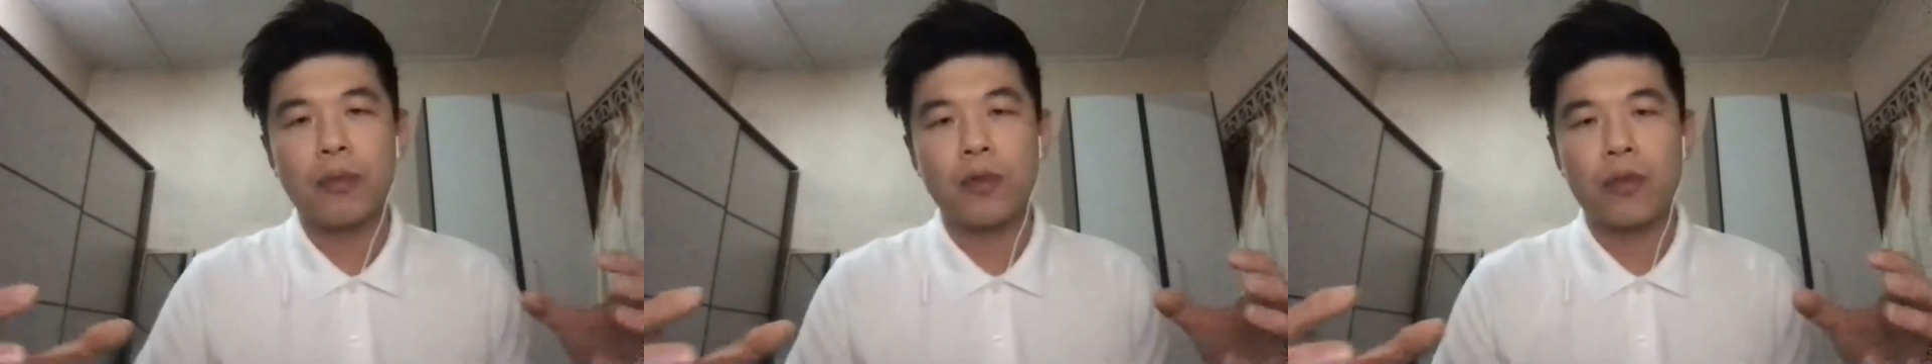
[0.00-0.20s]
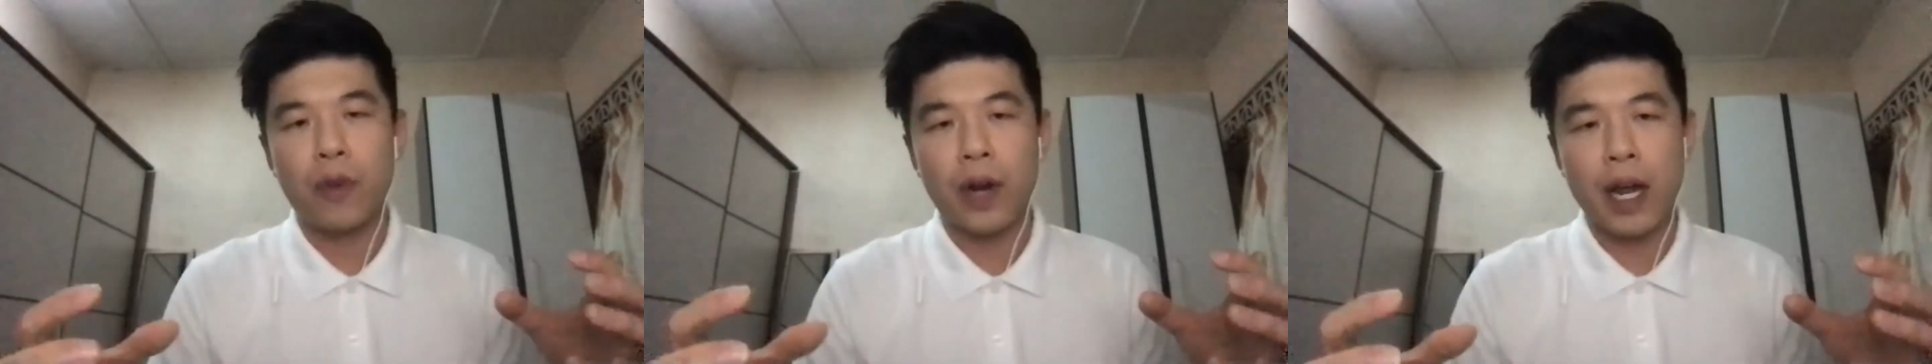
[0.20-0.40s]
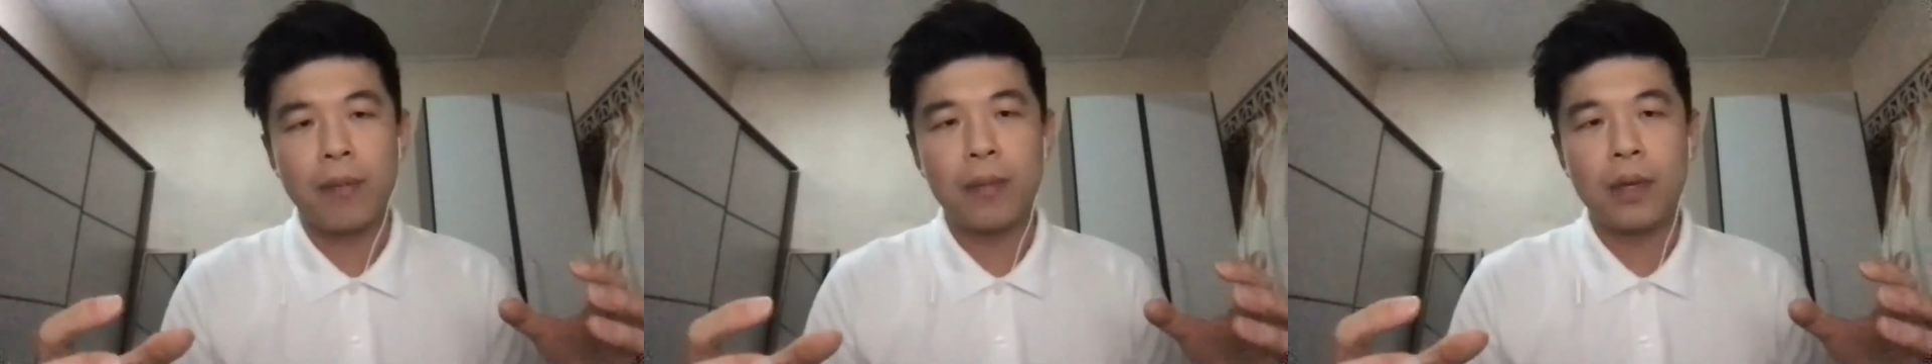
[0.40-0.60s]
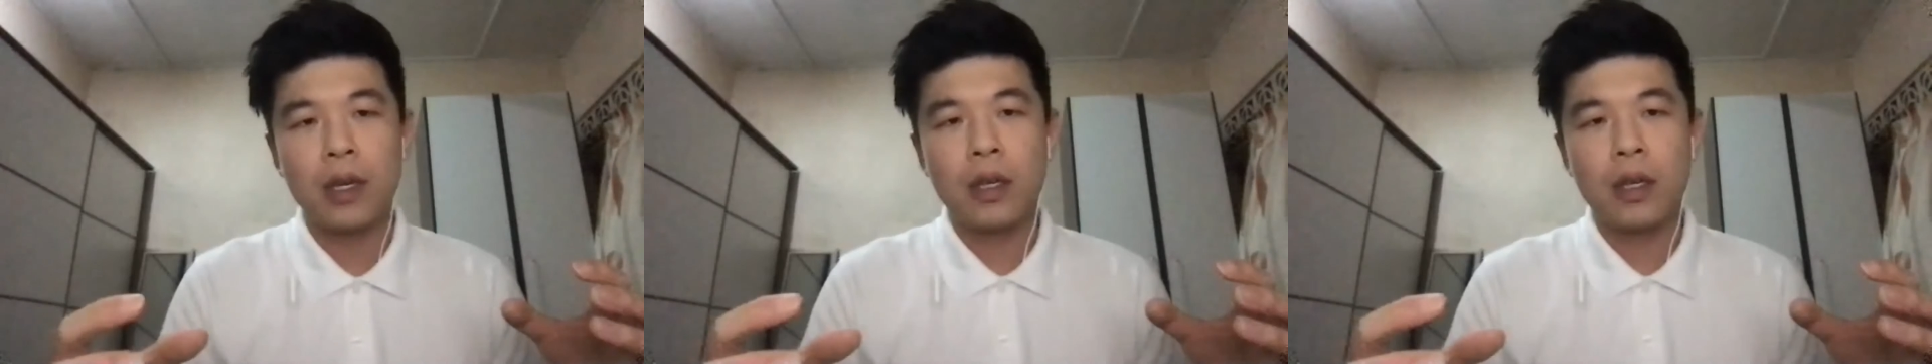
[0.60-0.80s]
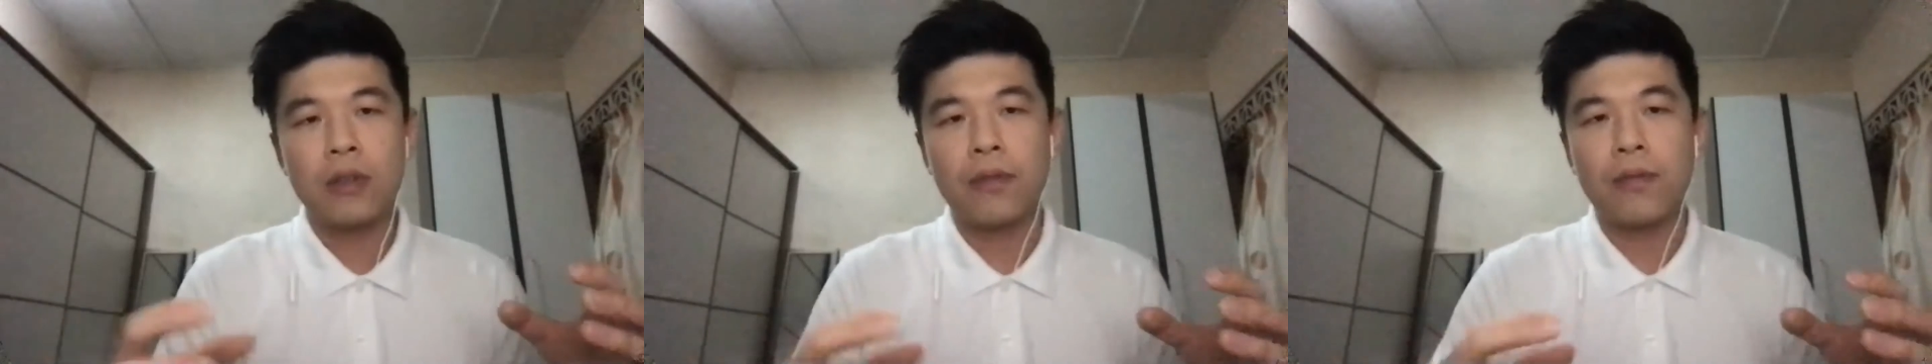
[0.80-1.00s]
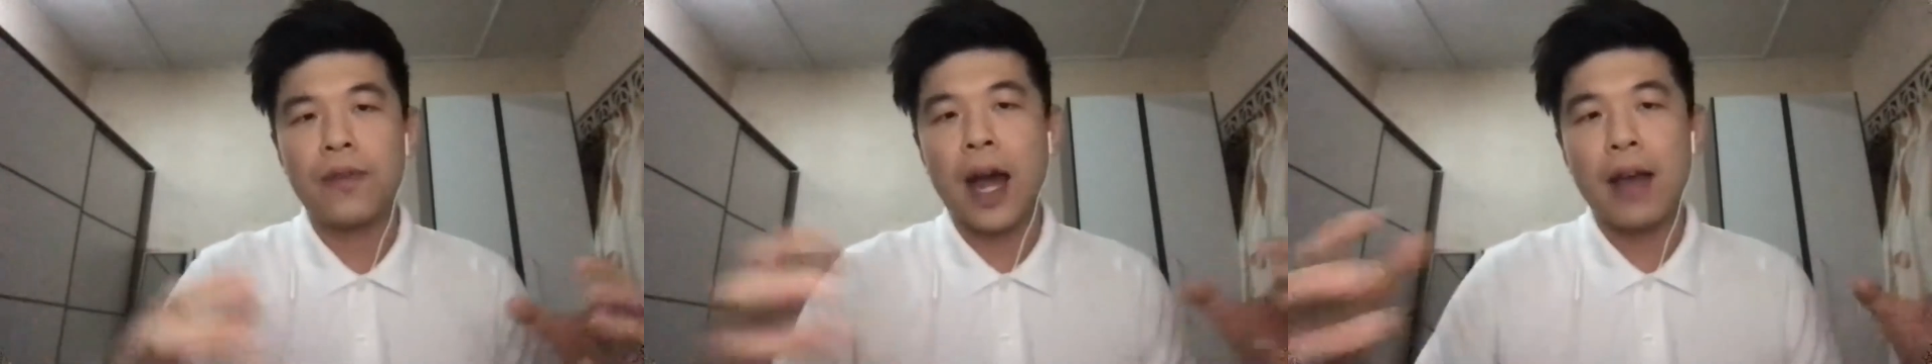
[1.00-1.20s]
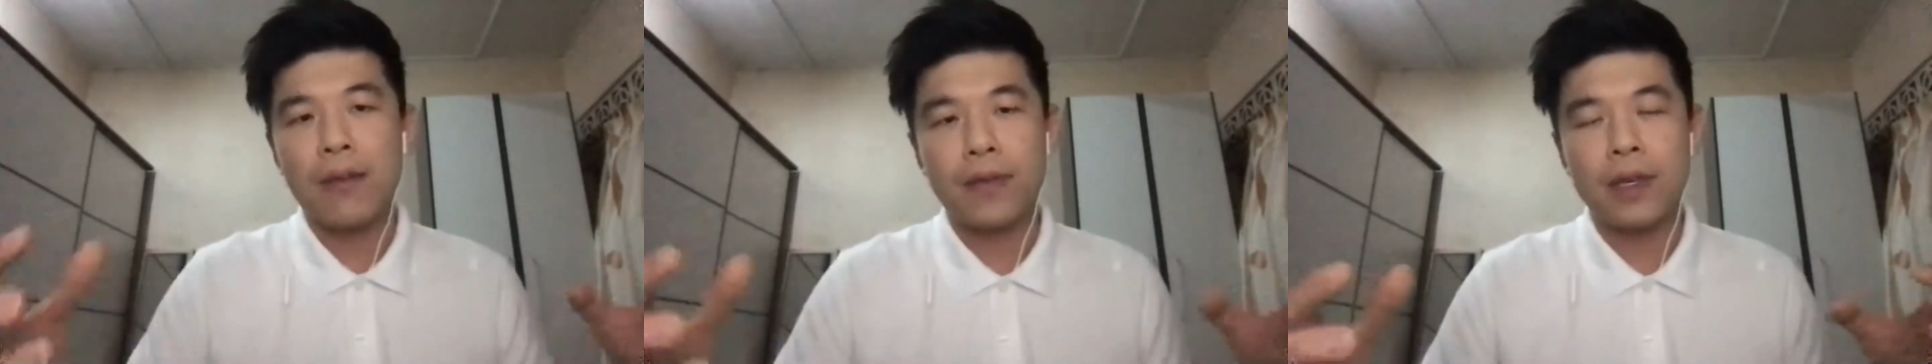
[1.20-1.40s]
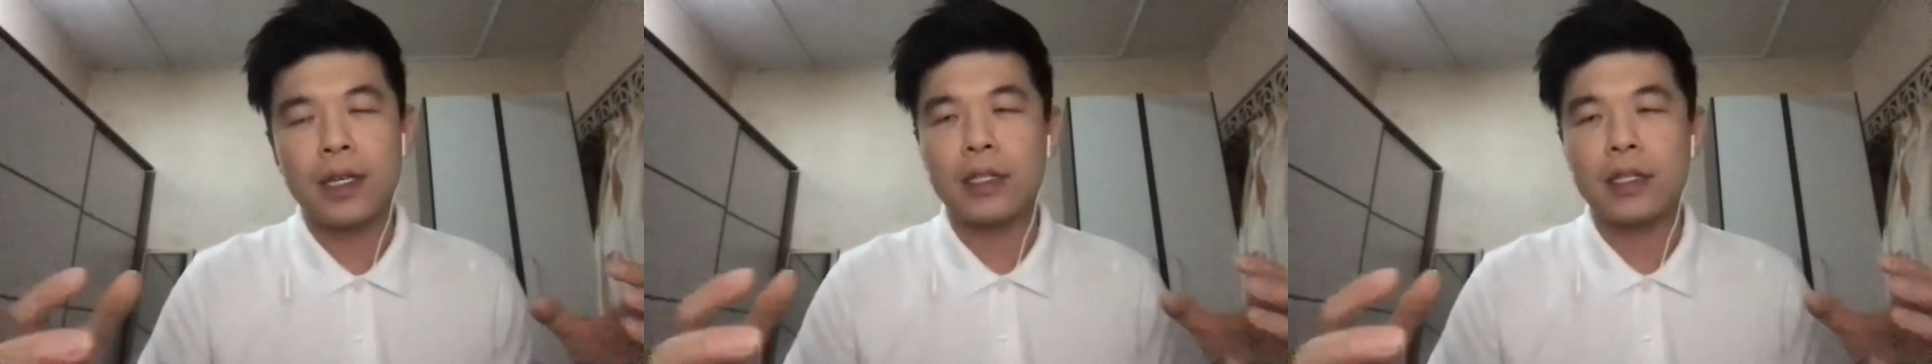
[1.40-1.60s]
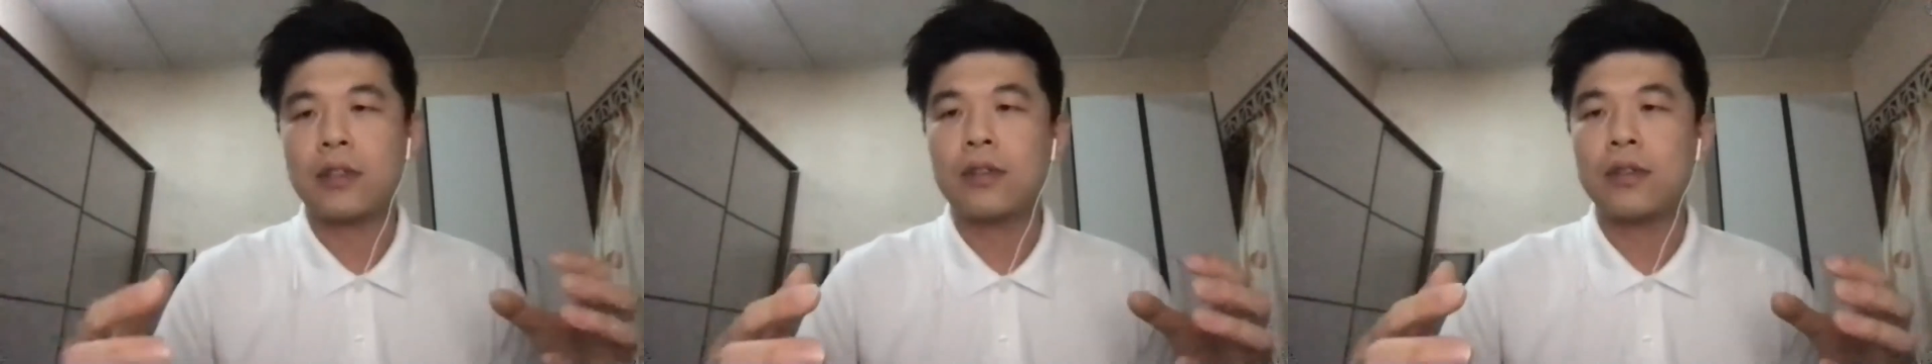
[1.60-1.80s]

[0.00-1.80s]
program to 5 years,